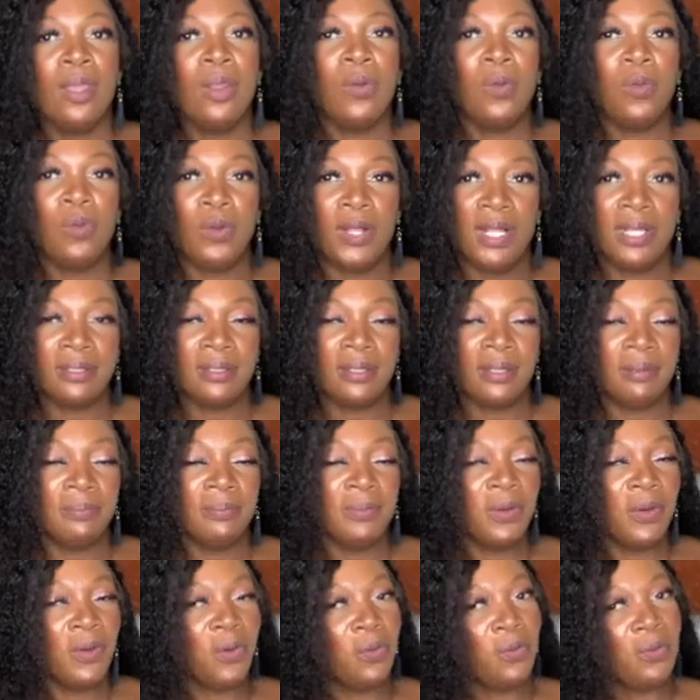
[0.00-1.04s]
Welcome
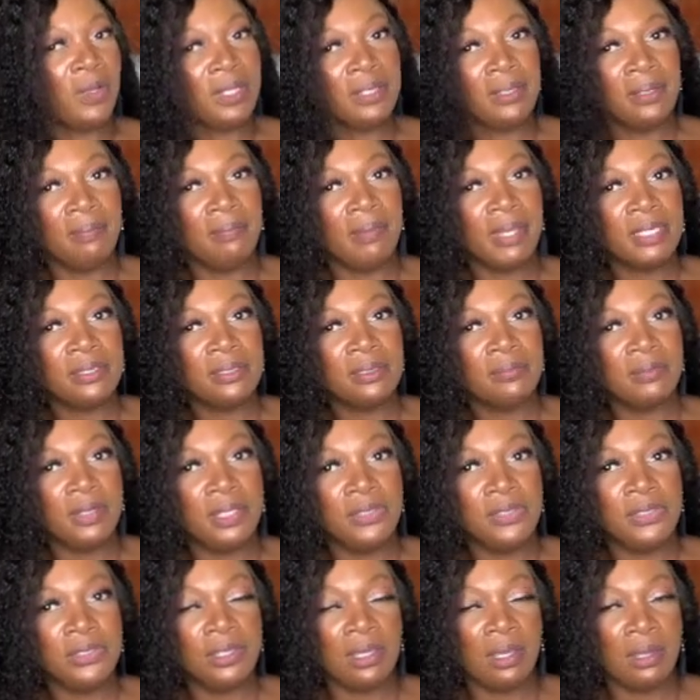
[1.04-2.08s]
back to my
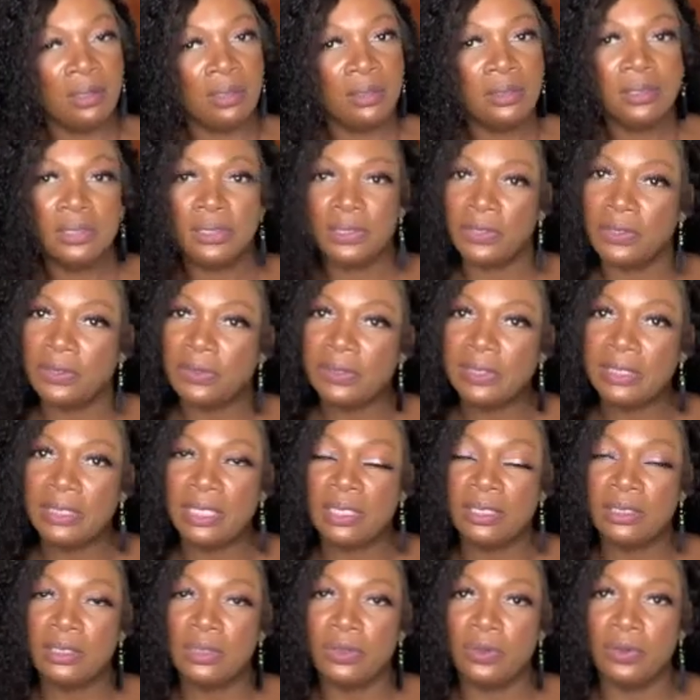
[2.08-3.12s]
channel. It's Curls
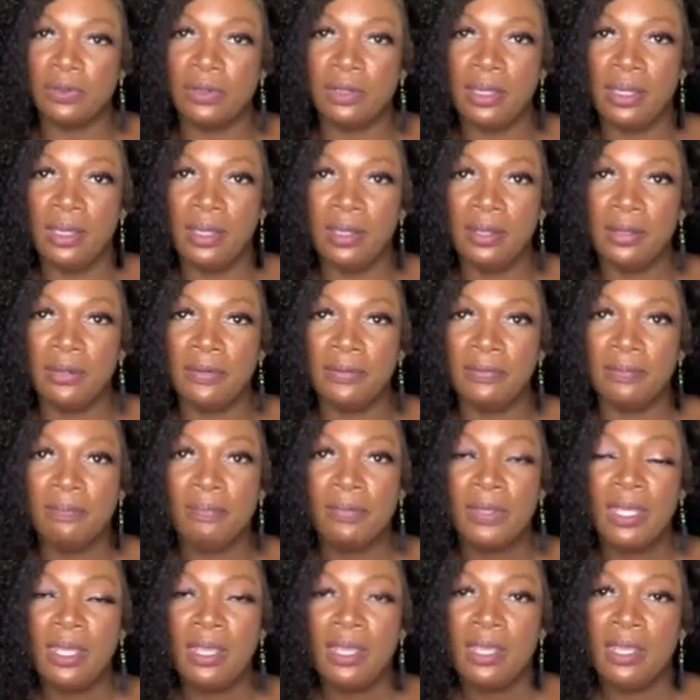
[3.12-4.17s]
Next Door here.
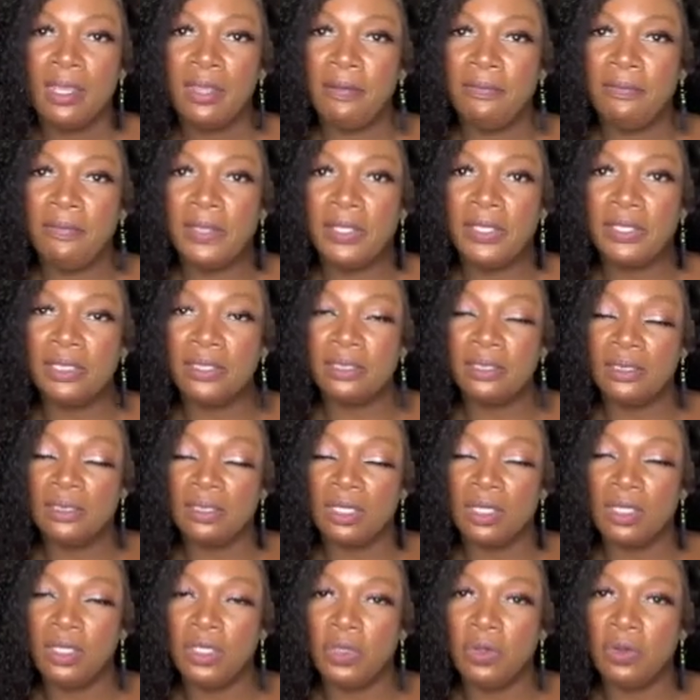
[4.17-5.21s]
If this is
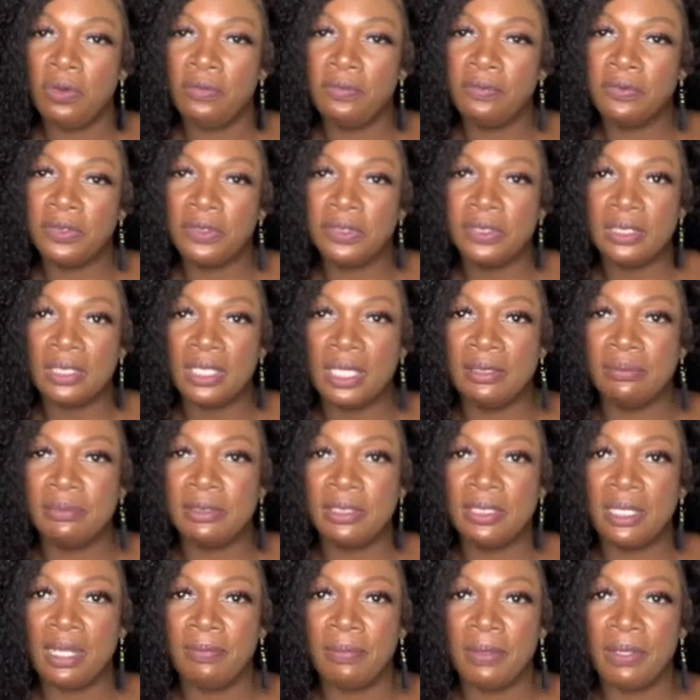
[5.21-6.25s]
your first time
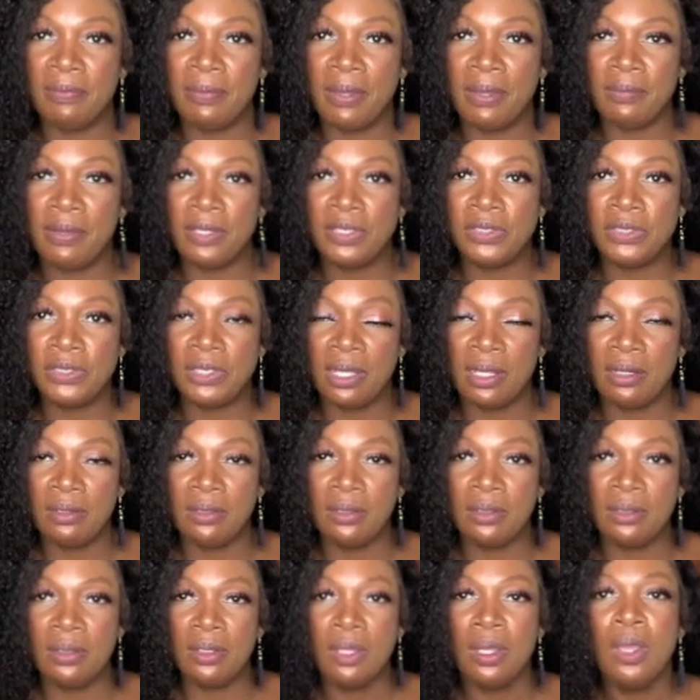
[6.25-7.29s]
stopping by my
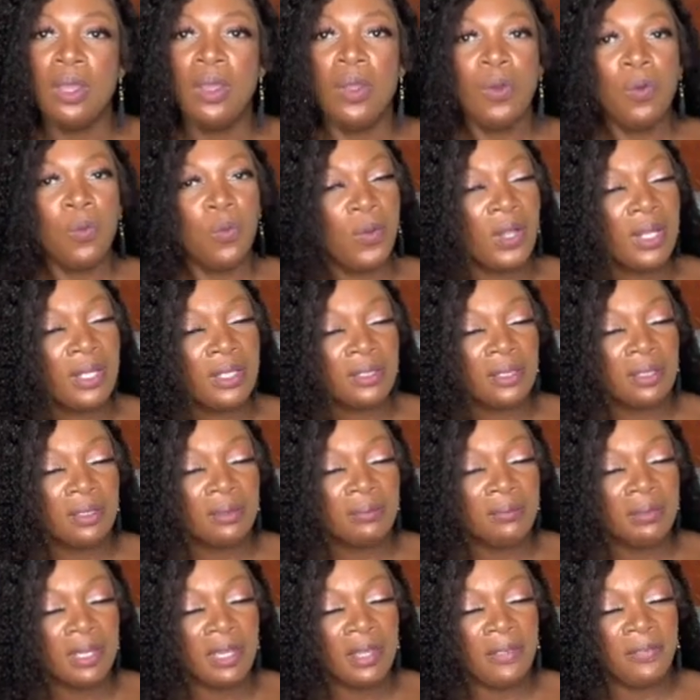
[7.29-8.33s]
channel, welcome
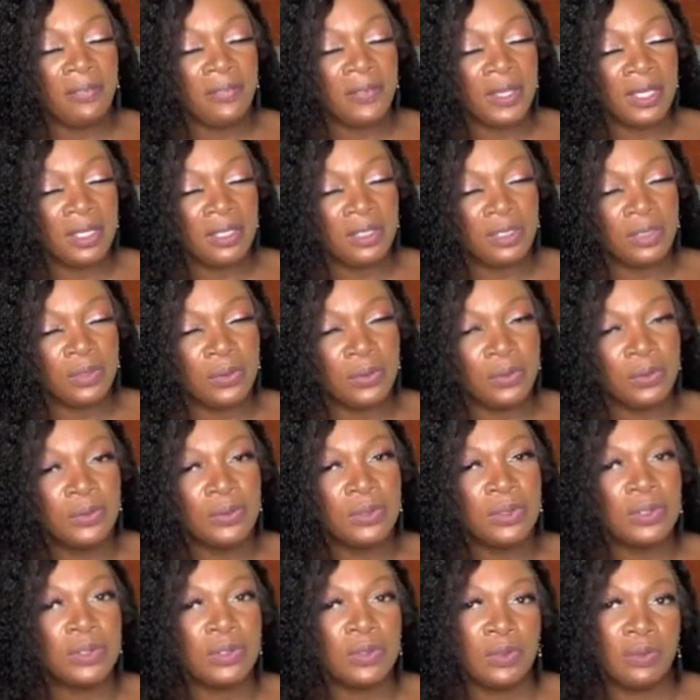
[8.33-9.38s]
and thank you
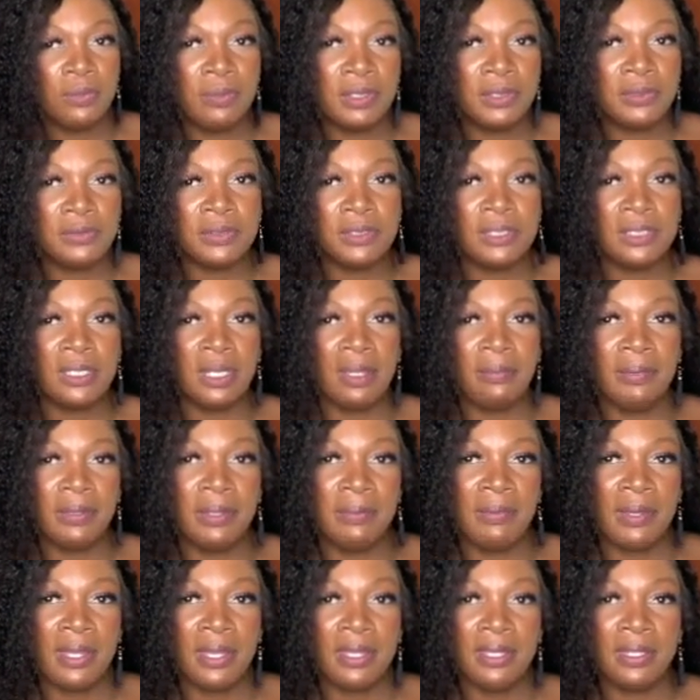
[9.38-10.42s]
so much for stopping
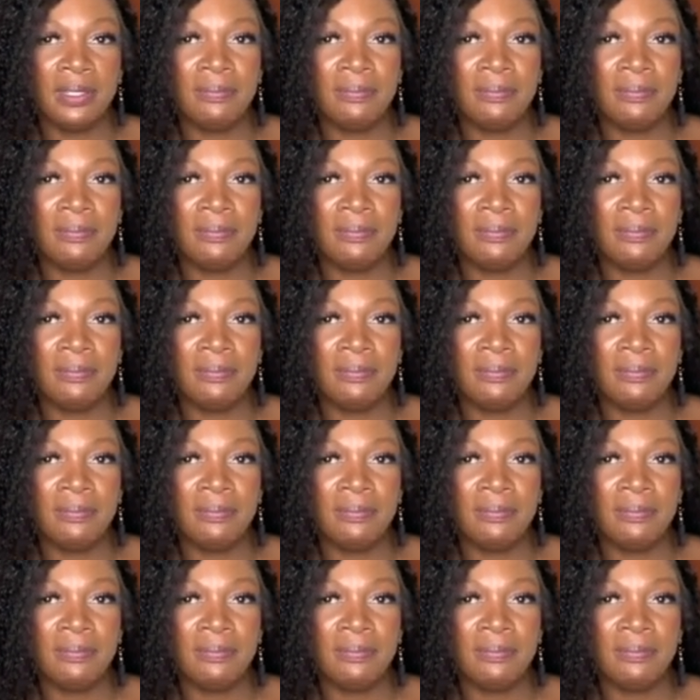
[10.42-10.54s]
by.